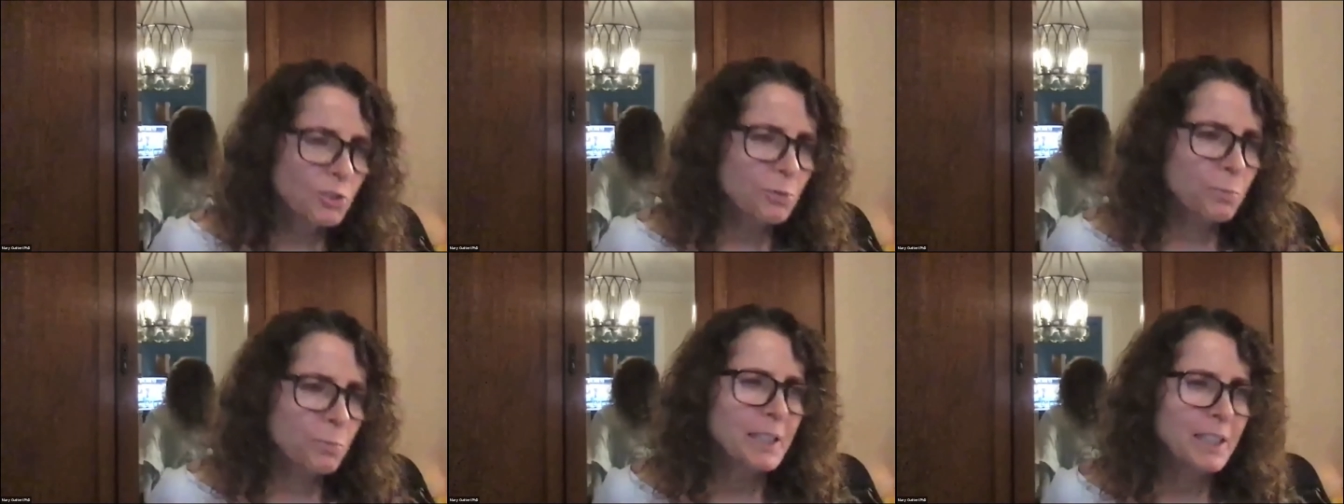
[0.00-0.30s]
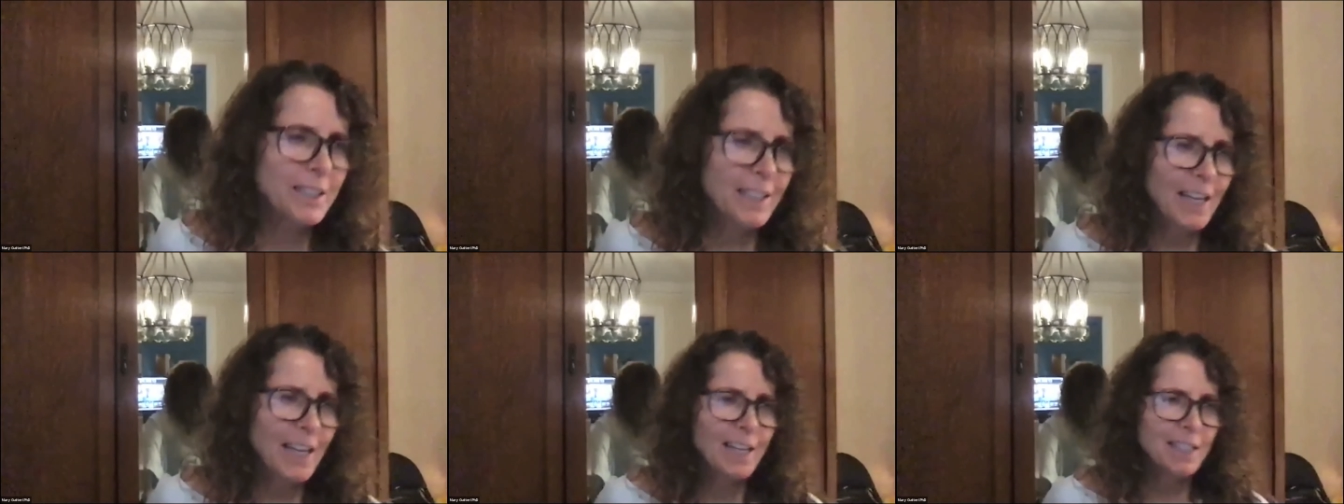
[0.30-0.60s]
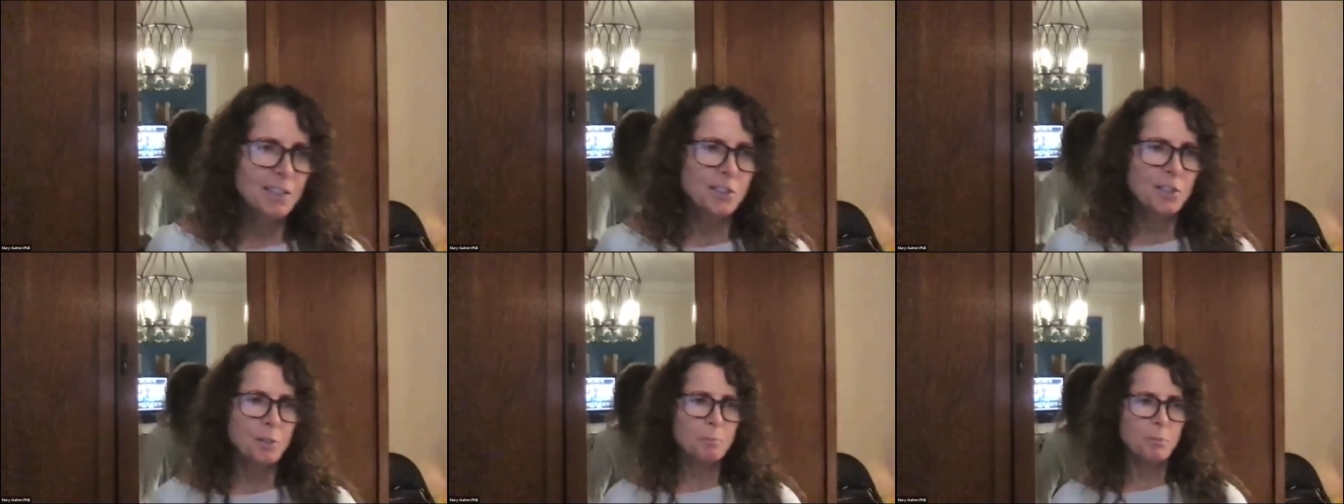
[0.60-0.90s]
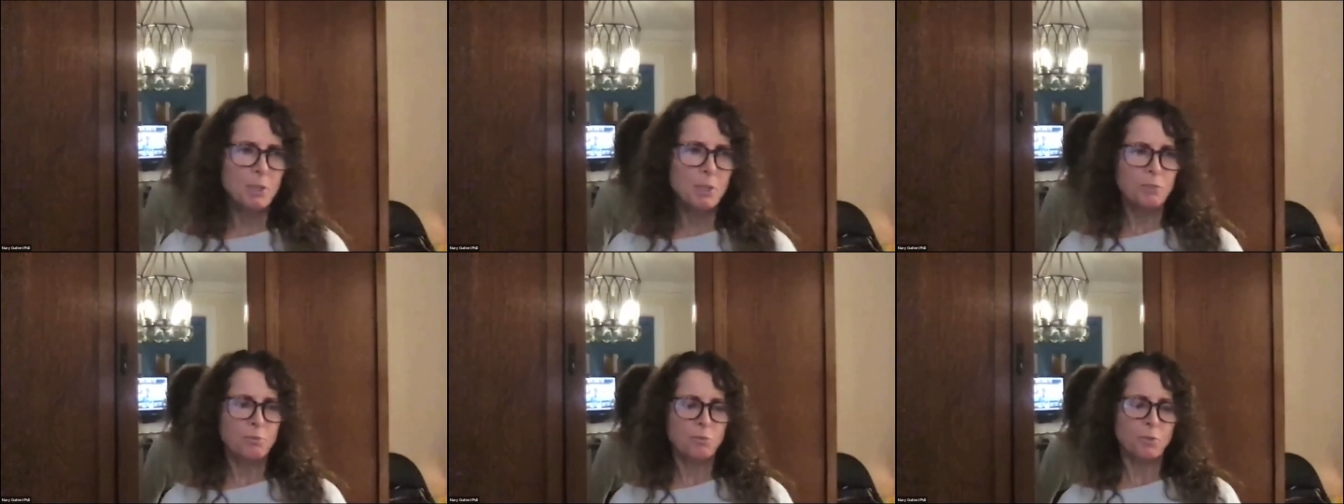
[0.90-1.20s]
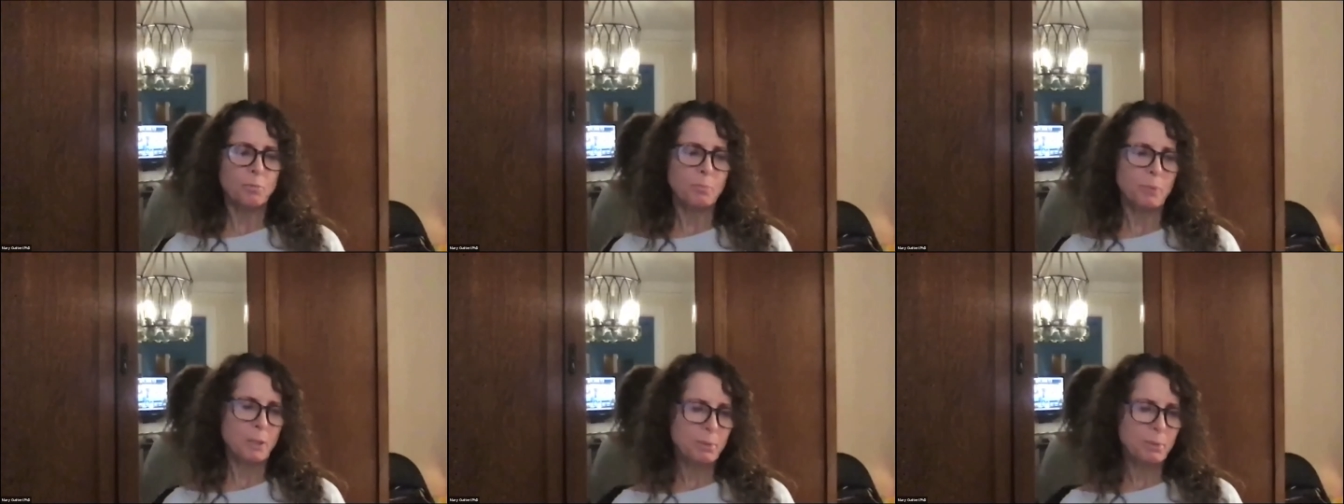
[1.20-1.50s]
wanted to add something for
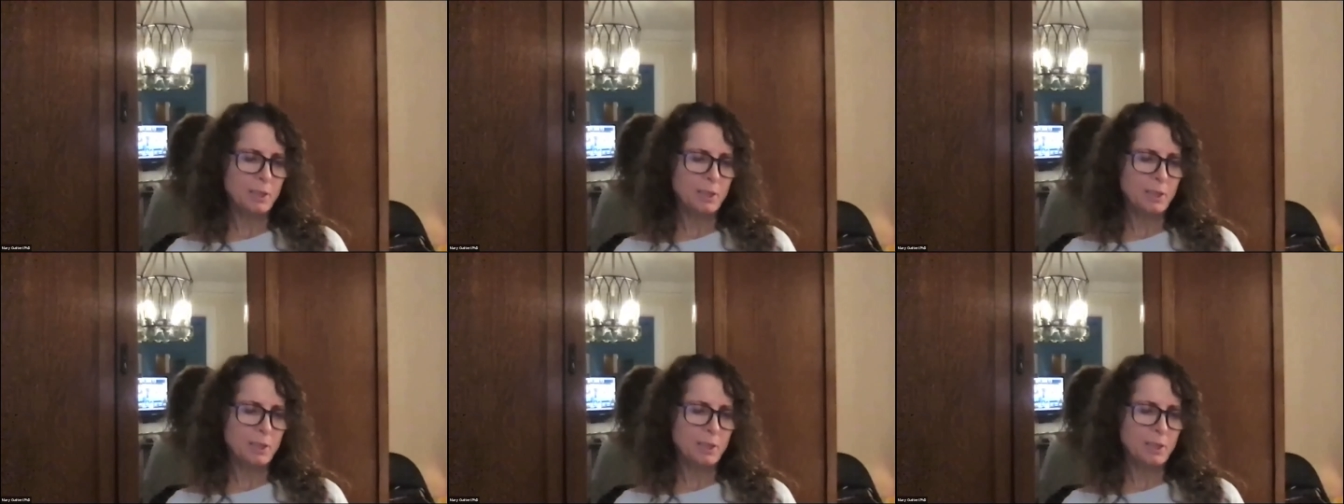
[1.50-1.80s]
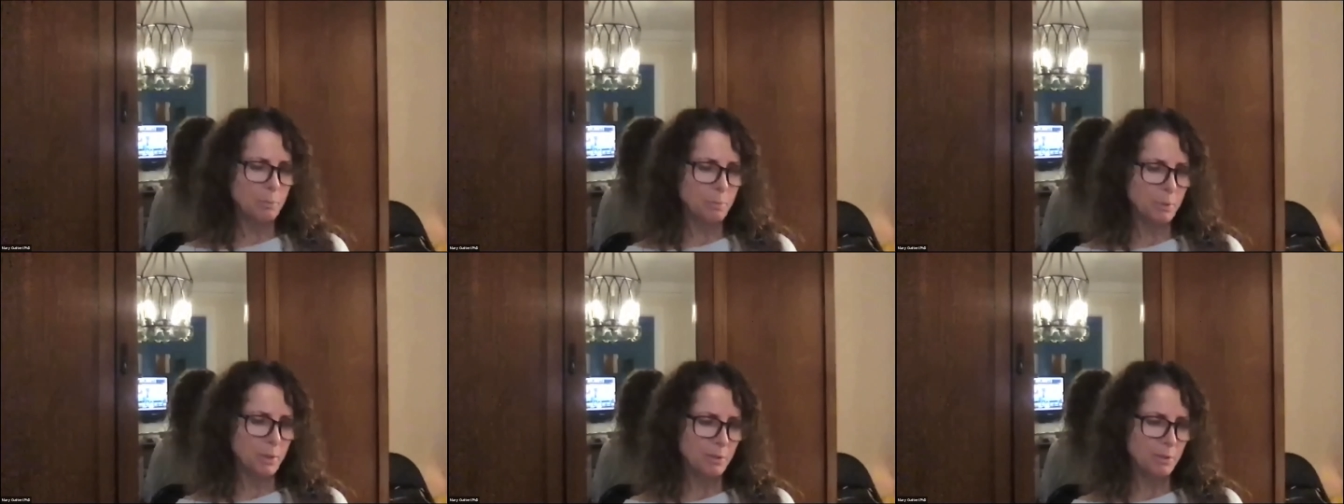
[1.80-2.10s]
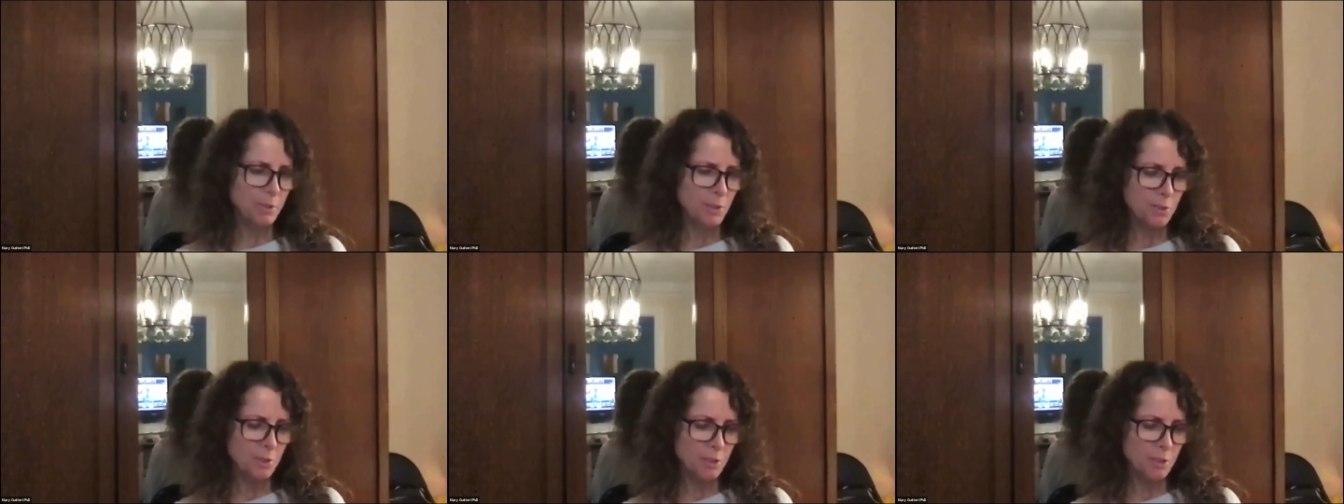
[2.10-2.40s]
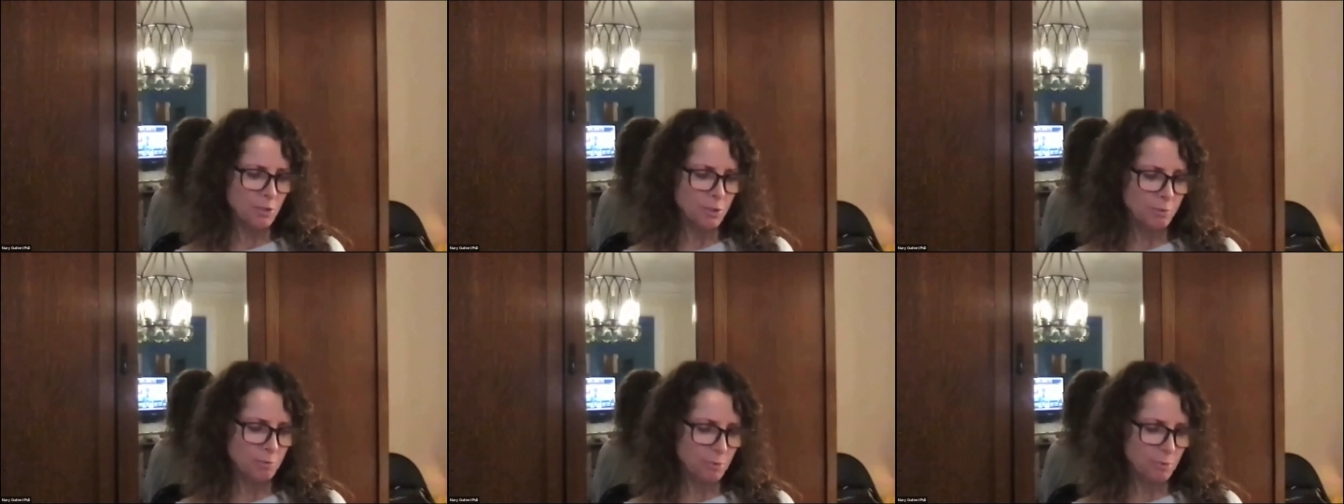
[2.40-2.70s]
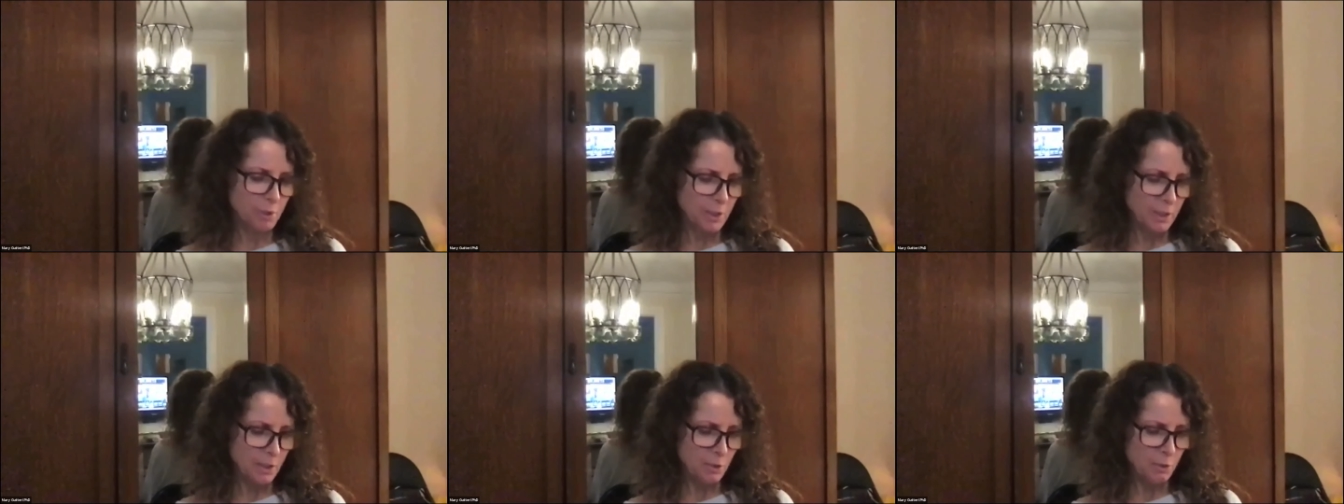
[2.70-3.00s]
maybe the topic of discussion for
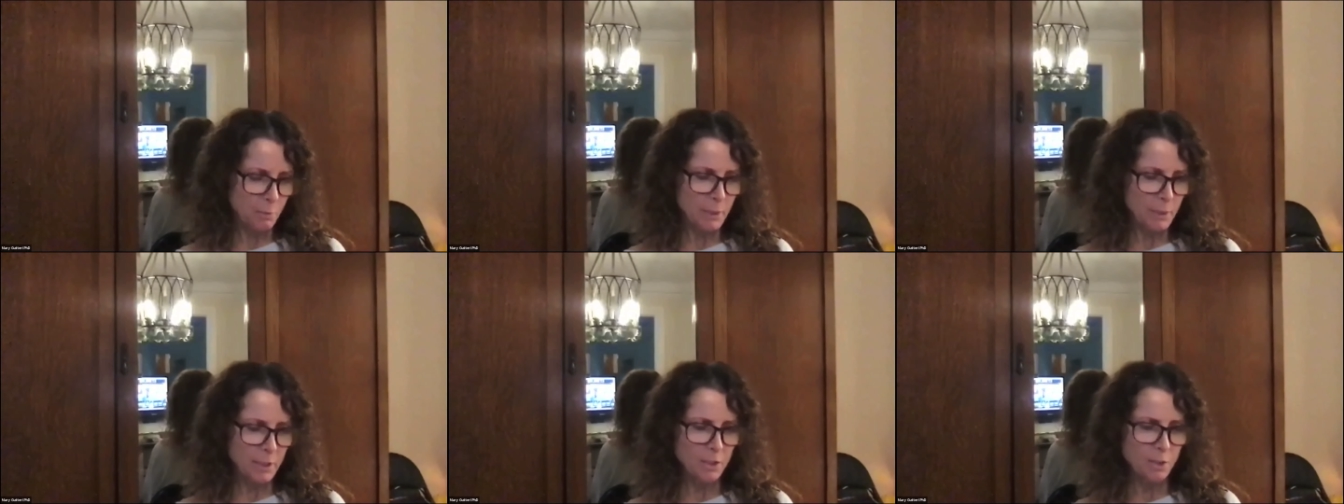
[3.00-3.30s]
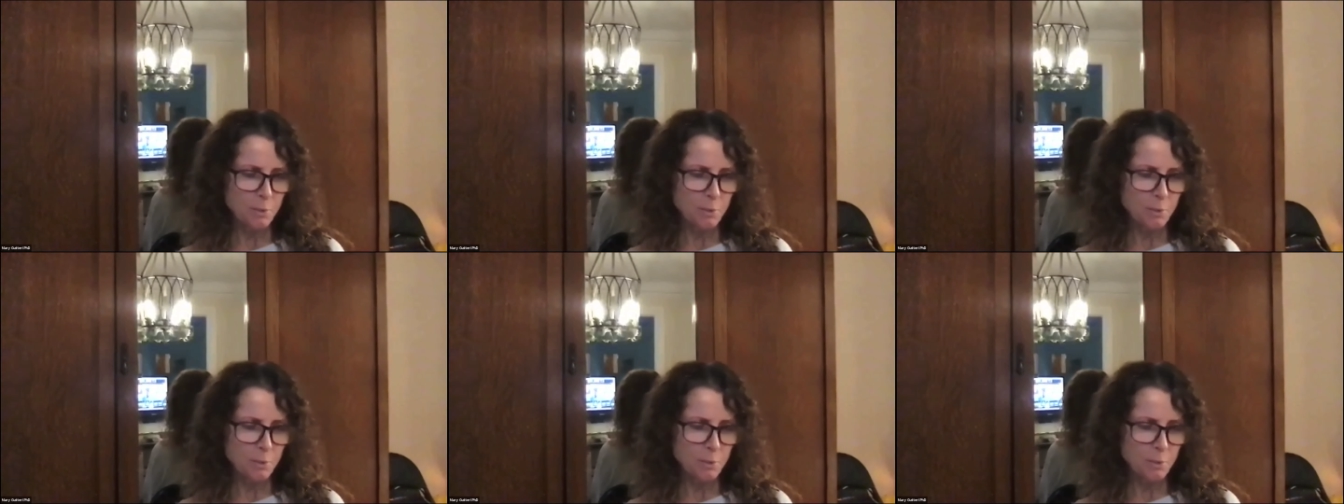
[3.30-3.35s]
next week.